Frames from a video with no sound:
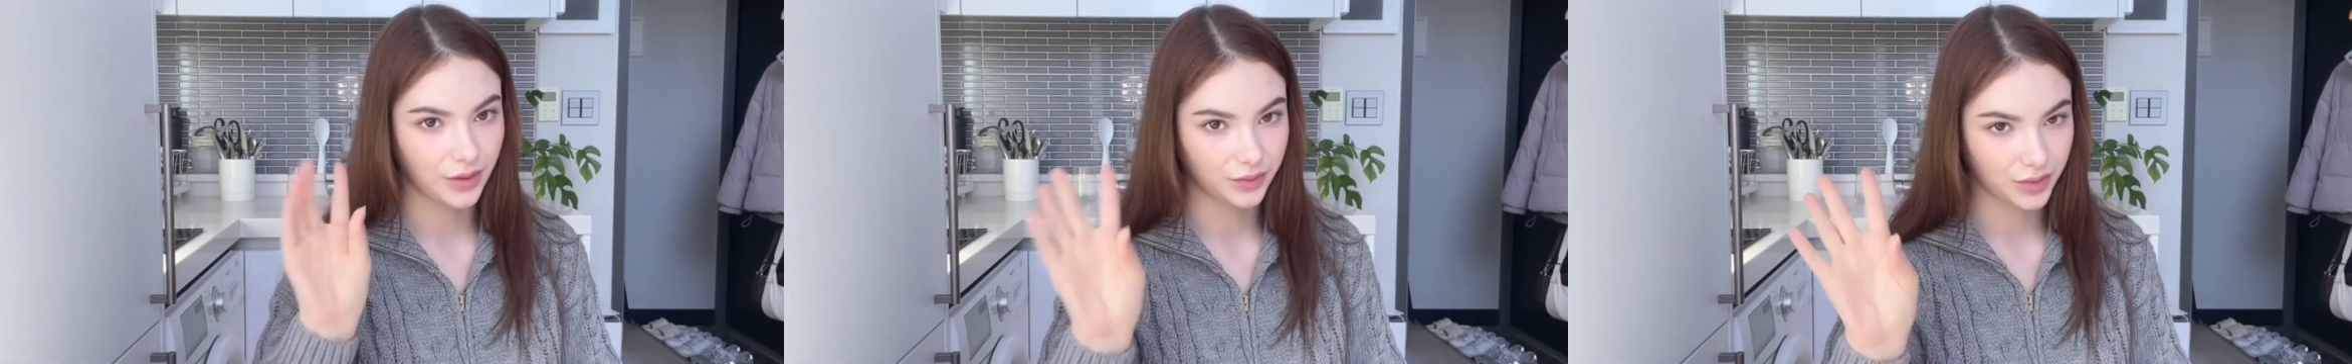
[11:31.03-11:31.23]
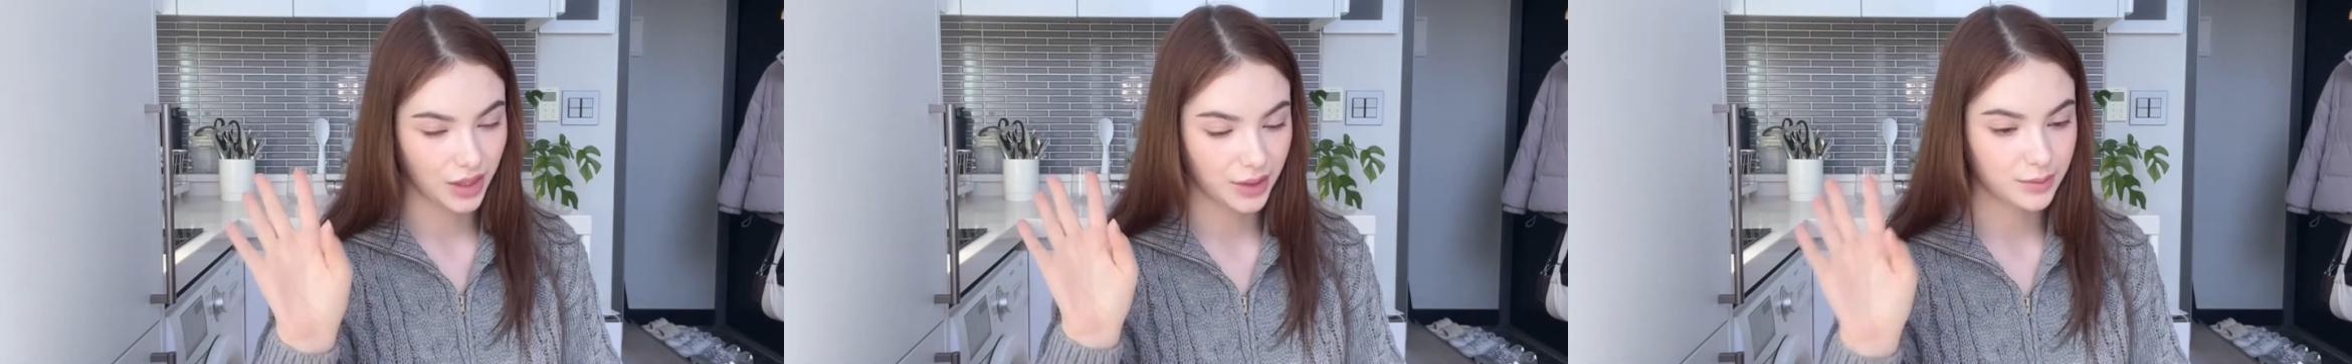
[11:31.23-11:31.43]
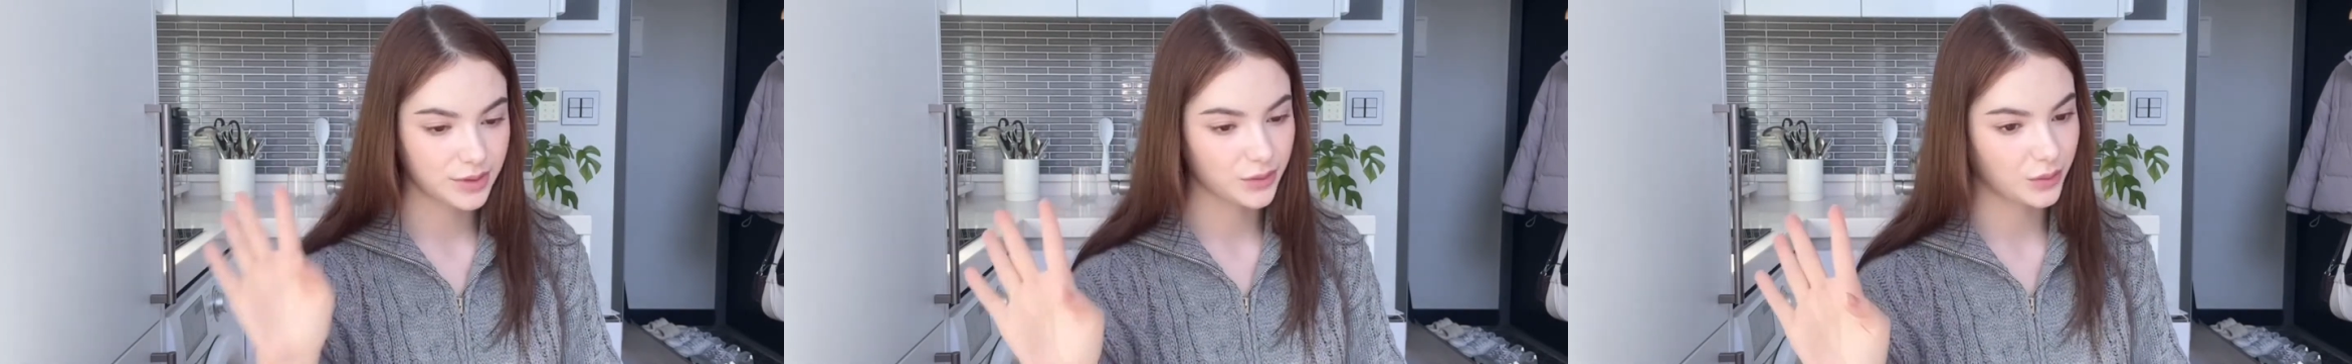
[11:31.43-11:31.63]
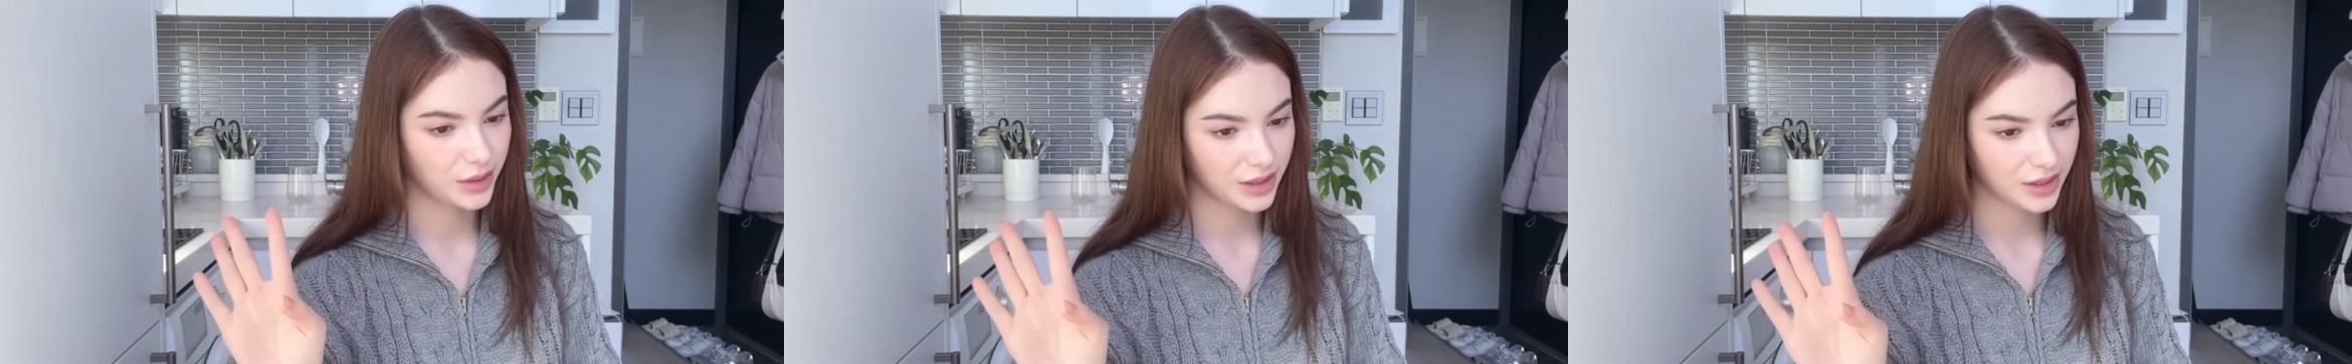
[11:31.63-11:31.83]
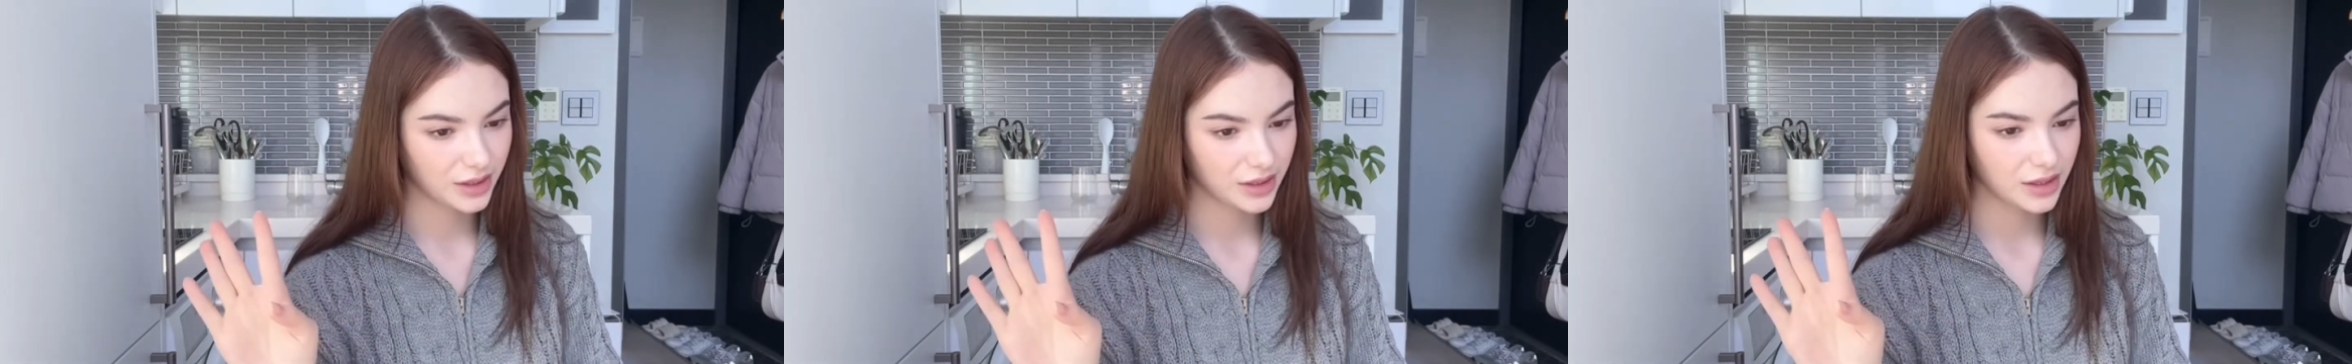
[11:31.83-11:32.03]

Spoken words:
times a week,